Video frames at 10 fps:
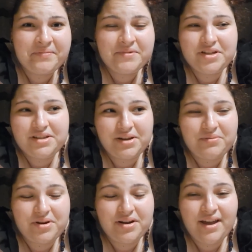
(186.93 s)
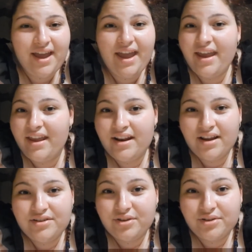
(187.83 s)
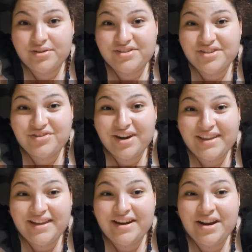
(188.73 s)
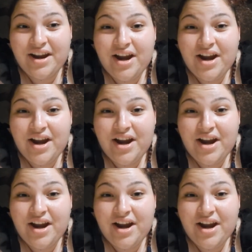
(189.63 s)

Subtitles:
which is like, what, $8 Australian,